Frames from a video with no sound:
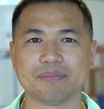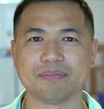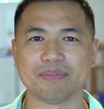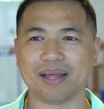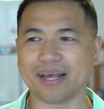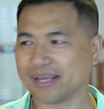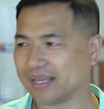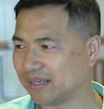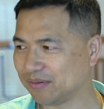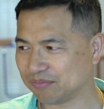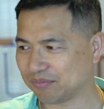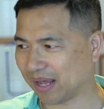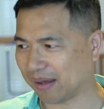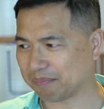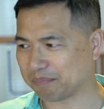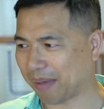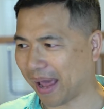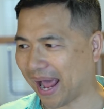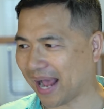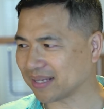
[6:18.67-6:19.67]
Like, he would
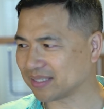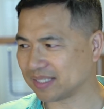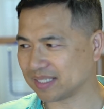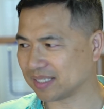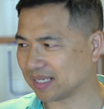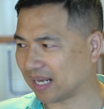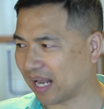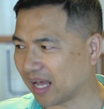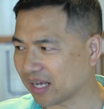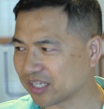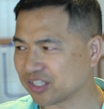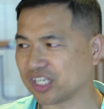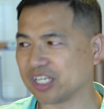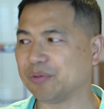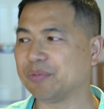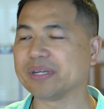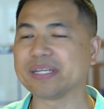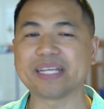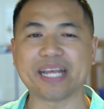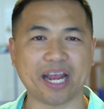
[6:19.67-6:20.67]
have bags of his luggage and he
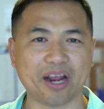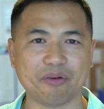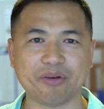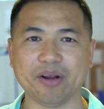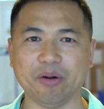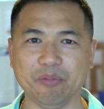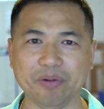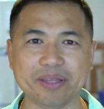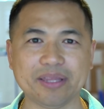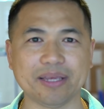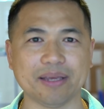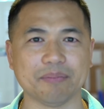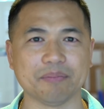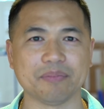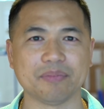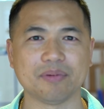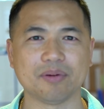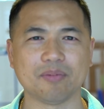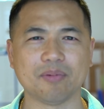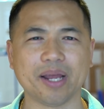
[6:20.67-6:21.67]
would carry it with him,
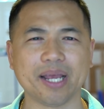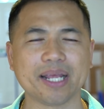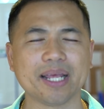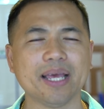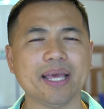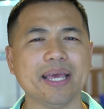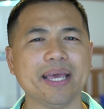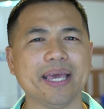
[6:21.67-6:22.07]
right?